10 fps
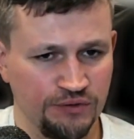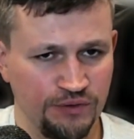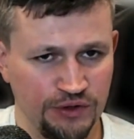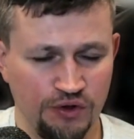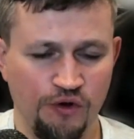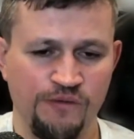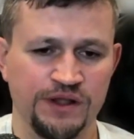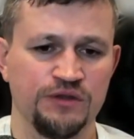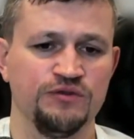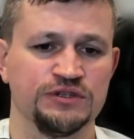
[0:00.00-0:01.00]
will know
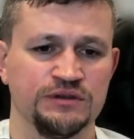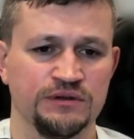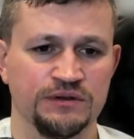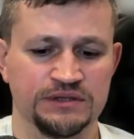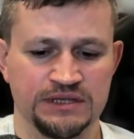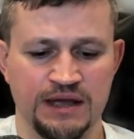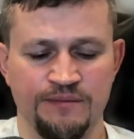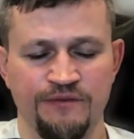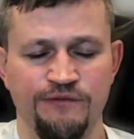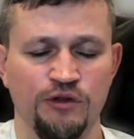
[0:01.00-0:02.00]
that you use uh,
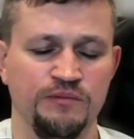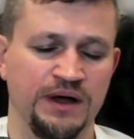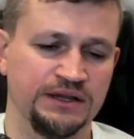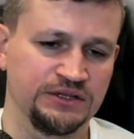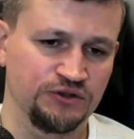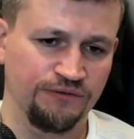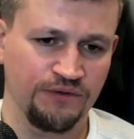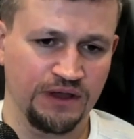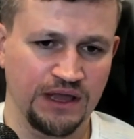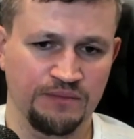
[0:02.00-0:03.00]
some third-party
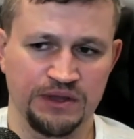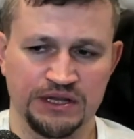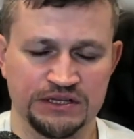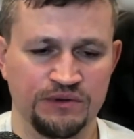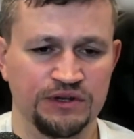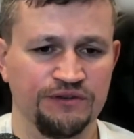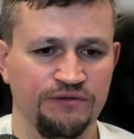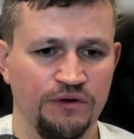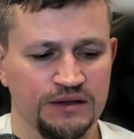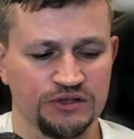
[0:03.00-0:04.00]
software like Bitrix
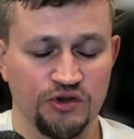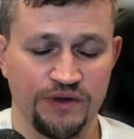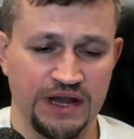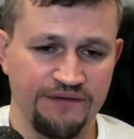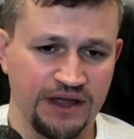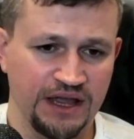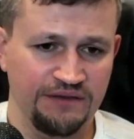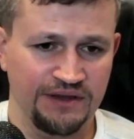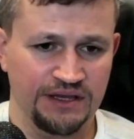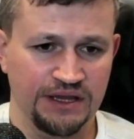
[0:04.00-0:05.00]
twenty-four. So another
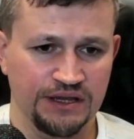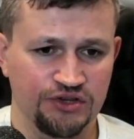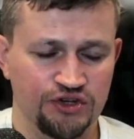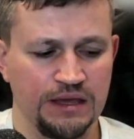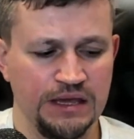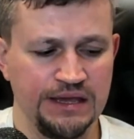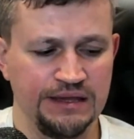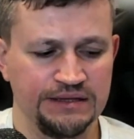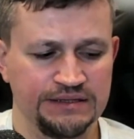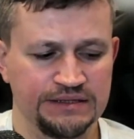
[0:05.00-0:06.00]
advantage
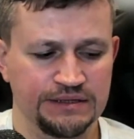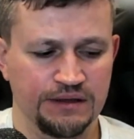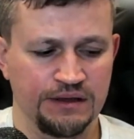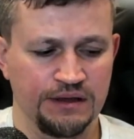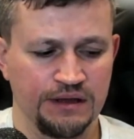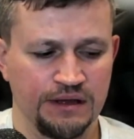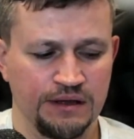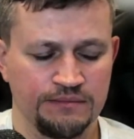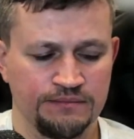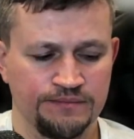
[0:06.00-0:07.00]
is
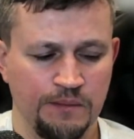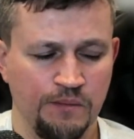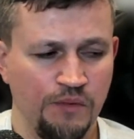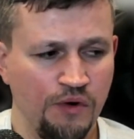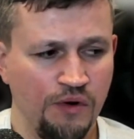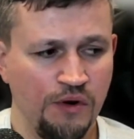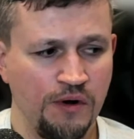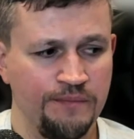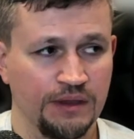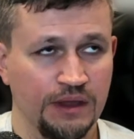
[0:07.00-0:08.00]
um,
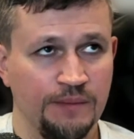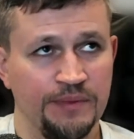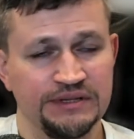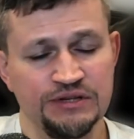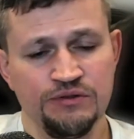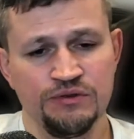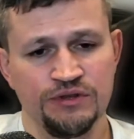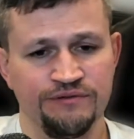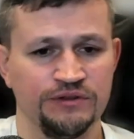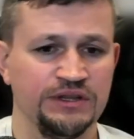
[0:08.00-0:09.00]
more opportunity
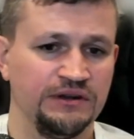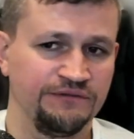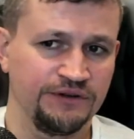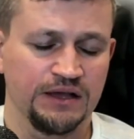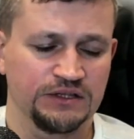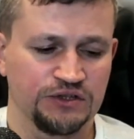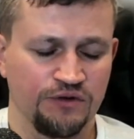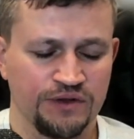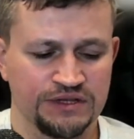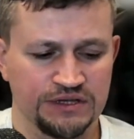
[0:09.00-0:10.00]
for telephony.
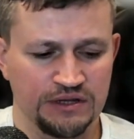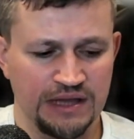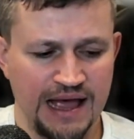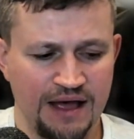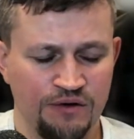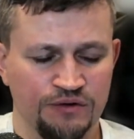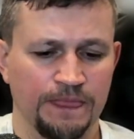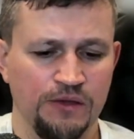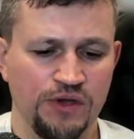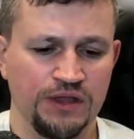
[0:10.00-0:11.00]
So in cloud,
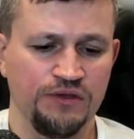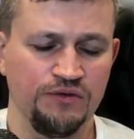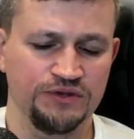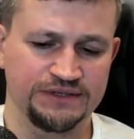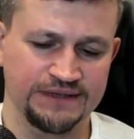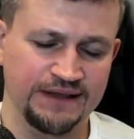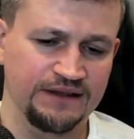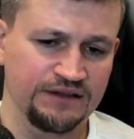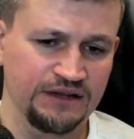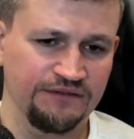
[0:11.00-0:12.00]
you can use
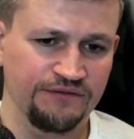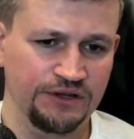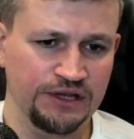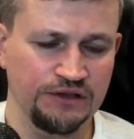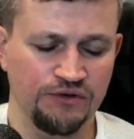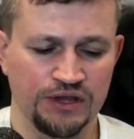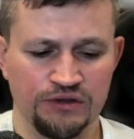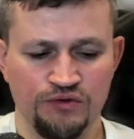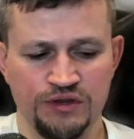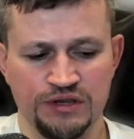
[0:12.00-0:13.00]
standard telephony, you
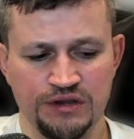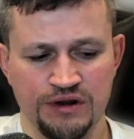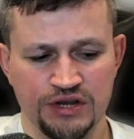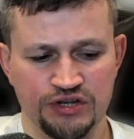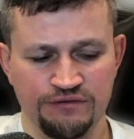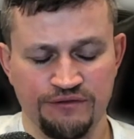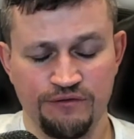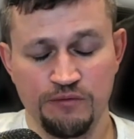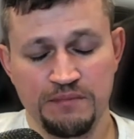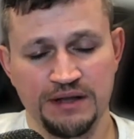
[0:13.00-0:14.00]
can do integration with
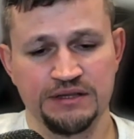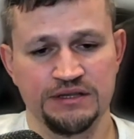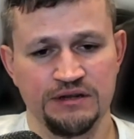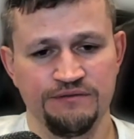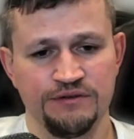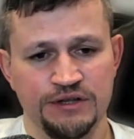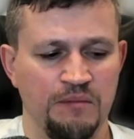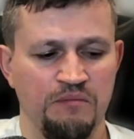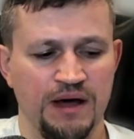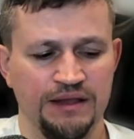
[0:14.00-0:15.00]
third-party telephony,
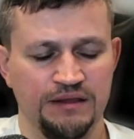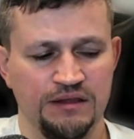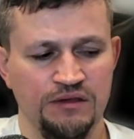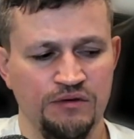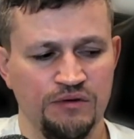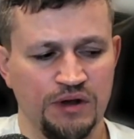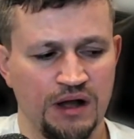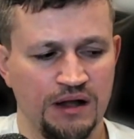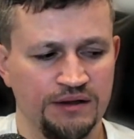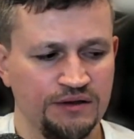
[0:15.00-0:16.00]
but you
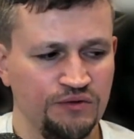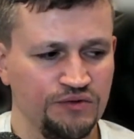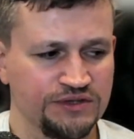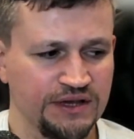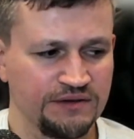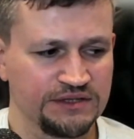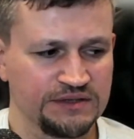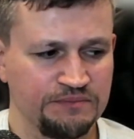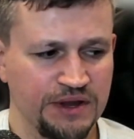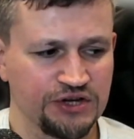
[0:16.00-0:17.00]
can't do some
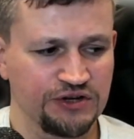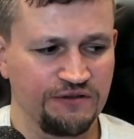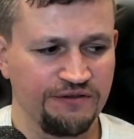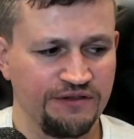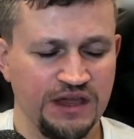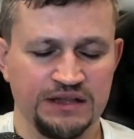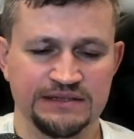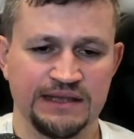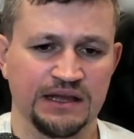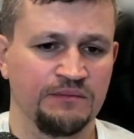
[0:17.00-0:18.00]
special
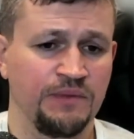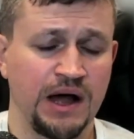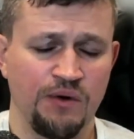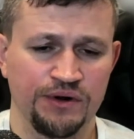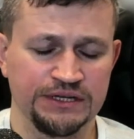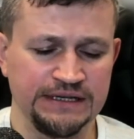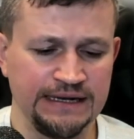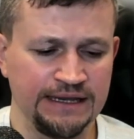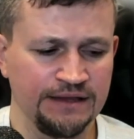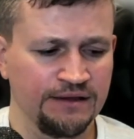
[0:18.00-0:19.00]
things like power
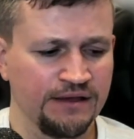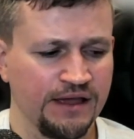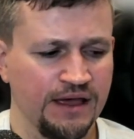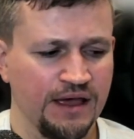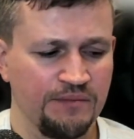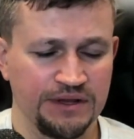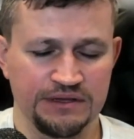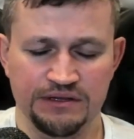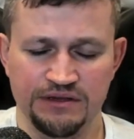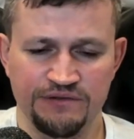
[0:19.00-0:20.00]
dealing,
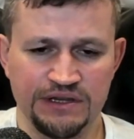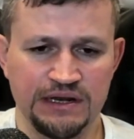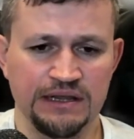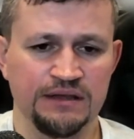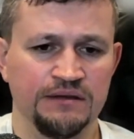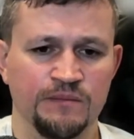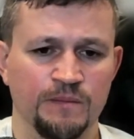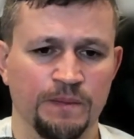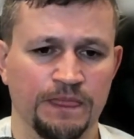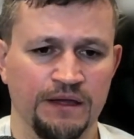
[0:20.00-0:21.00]
predictive dealing
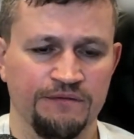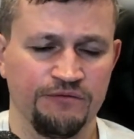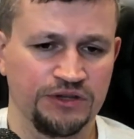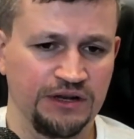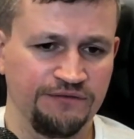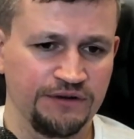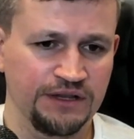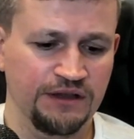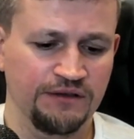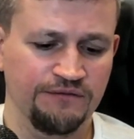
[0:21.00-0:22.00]
uh, for
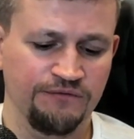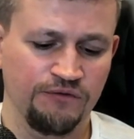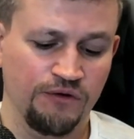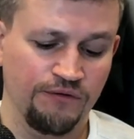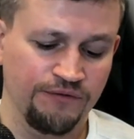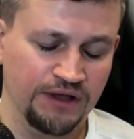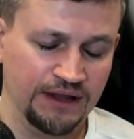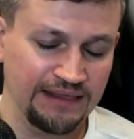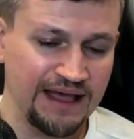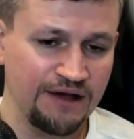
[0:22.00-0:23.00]
telephony, for the
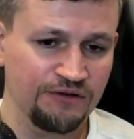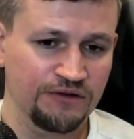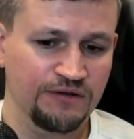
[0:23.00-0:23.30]
cloud,